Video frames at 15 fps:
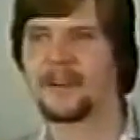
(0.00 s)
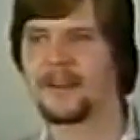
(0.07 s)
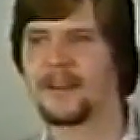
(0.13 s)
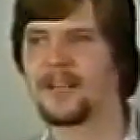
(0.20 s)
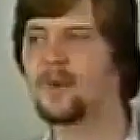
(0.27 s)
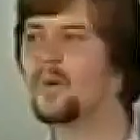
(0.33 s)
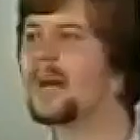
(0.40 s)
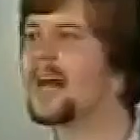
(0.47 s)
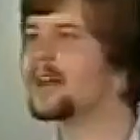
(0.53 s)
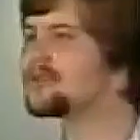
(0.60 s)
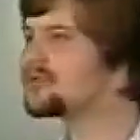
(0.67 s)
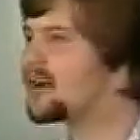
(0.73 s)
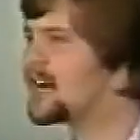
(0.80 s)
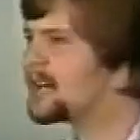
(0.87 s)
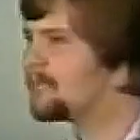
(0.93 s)
And you went out and
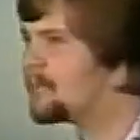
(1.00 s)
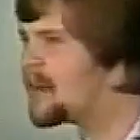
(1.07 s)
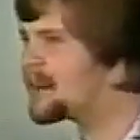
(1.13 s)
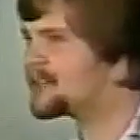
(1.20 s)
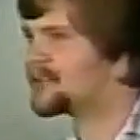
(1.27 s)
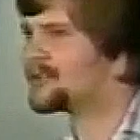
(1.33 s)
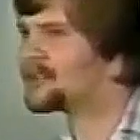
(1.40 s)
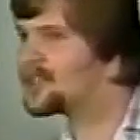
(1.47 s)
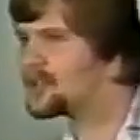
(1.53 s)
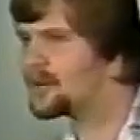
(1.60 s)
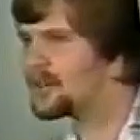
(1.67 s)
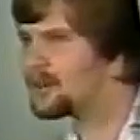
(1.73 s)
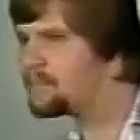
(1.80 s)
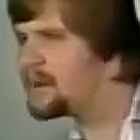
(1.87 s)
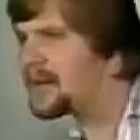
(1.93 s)
tried to minister to
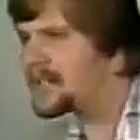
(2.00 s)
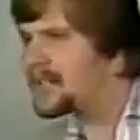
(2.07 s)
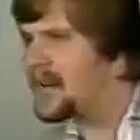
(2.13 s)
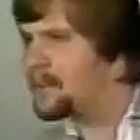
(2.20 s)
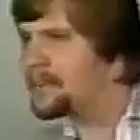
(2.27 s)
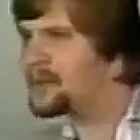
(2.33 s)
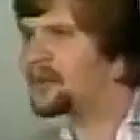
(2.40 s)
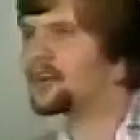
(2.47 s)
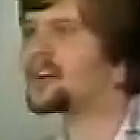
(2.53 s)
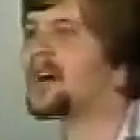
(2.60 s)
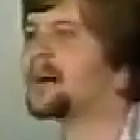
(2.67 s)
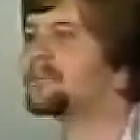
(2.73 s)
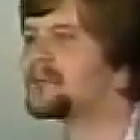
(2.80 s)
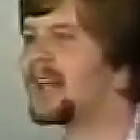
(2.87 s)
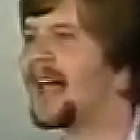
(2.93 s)
it. You picked it up in your
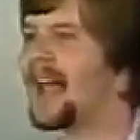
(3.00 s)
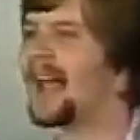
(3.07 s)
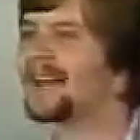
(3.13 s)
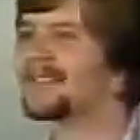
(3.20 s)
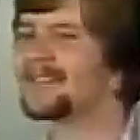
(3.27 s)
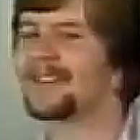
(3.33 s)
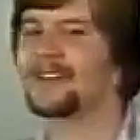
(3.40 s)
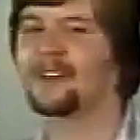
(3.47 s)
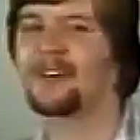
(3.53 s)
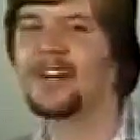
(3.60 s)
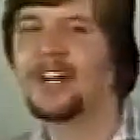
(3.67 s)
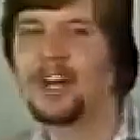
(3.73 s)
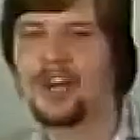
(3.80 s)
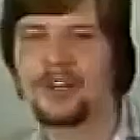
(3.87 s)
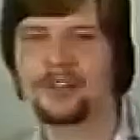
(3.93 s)
cupped hands and you
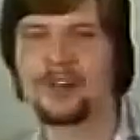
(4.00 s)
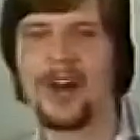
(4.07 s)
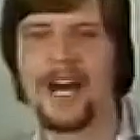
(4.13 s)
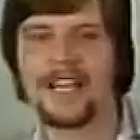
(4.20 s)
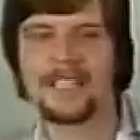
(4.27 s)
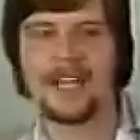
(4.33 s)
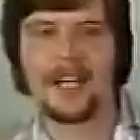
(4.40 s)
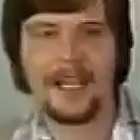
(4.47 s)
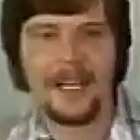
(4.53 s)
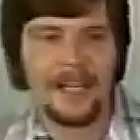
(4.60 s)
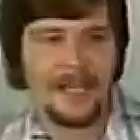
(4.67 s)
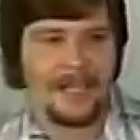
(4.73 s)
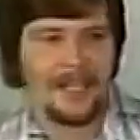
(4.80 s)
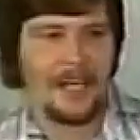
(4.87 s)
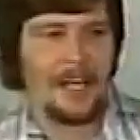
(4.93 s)
tried to,
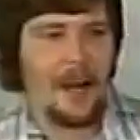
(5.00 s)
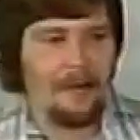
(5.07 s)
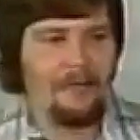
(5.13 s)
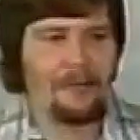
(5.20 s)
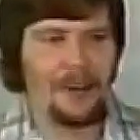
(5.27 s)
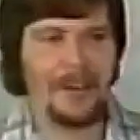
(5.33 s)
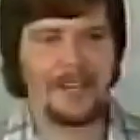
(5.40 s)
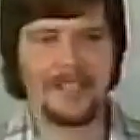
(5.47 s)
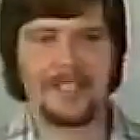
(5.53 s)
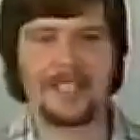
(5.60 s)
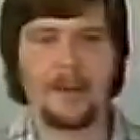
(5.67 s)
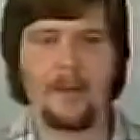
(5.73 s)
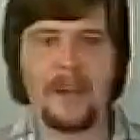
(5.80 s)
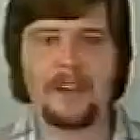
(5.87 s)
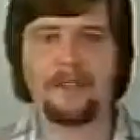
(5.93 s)
to comfort it in
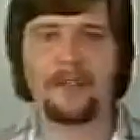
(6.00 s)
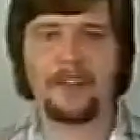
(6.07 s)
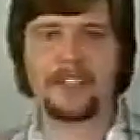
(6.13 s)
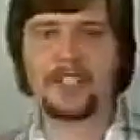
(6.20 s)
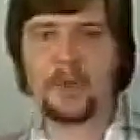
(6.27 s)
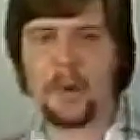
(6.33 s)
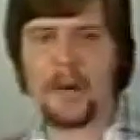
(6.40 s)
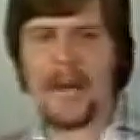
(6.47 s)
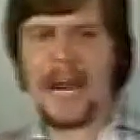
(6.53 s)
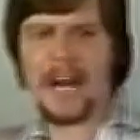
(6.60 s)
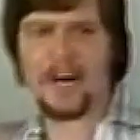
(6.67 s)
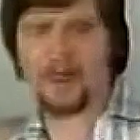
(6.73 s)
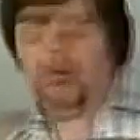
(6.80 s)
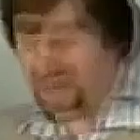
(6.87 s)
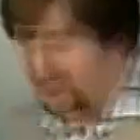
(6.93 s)
some way. You felt so
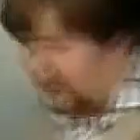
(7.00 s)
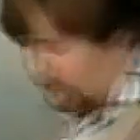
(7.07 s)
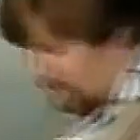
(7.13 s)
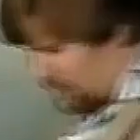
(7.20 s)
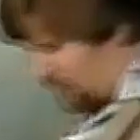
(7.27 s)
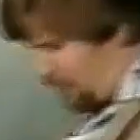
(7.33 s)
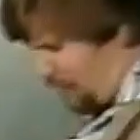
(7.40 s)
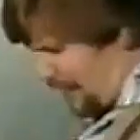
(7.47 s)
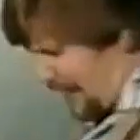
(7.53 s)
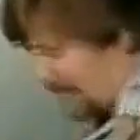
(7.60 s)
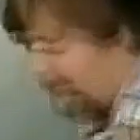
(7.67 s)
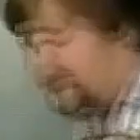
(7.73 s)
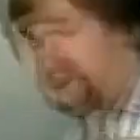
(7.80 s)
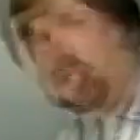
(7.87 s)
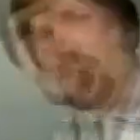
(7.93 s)
inadequate because you were so big and
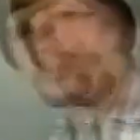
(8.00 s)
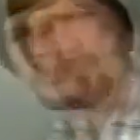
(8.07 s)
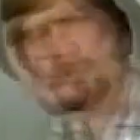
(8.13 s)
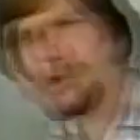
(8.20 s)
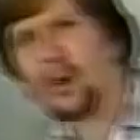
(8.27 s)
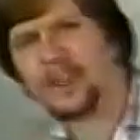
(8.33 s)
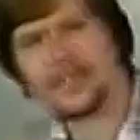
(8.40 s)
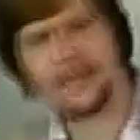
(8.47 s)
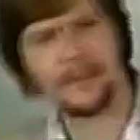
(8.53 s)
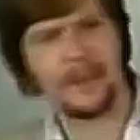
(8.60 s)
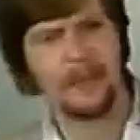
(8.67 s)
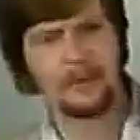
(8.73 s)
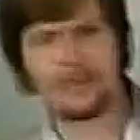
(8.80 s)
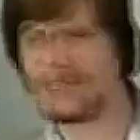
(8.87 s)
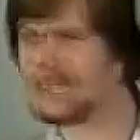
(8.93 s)
it was so small.
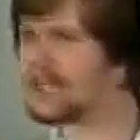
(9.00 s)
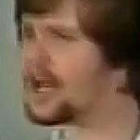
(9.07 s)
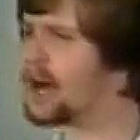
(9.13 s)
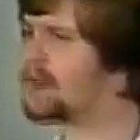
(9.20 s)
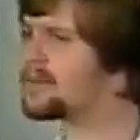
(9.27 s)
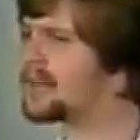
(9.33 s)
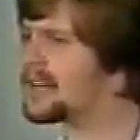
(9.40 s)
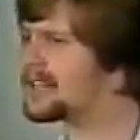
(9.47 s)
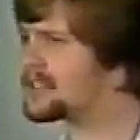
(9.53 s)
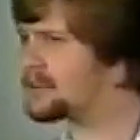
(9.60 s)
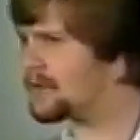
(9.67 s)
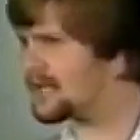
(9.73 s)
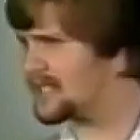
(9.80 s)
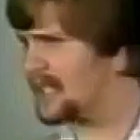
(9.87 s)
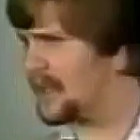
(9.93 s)
Sometimes we think God relates to
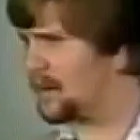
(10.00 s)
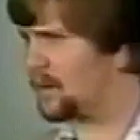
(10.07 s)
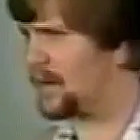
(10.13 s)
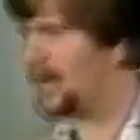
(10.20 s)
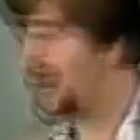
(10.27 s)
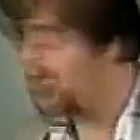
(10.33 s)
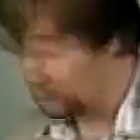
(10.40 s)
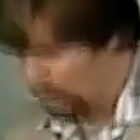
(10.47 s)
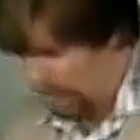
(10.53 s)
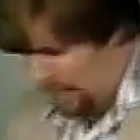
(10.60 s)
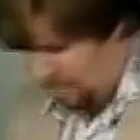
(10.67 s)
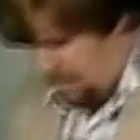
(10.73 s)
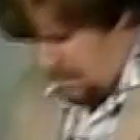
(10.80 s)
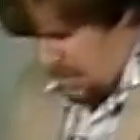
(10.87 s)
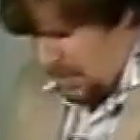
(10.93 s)
us that way.
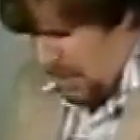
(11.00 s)
Great big